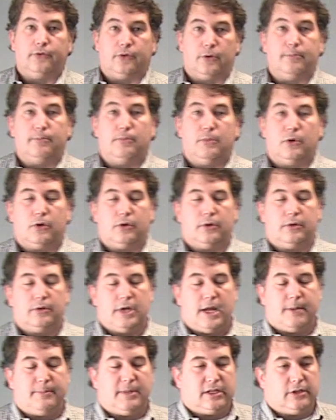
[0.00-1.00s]
or
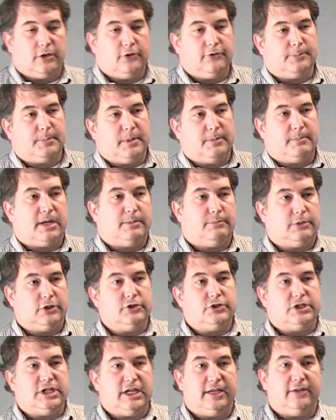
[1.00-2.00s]
not my clothes, but my
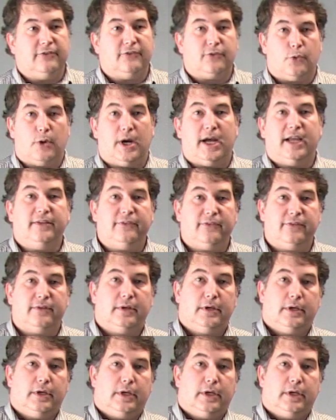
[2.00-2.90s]
blue jeans twice.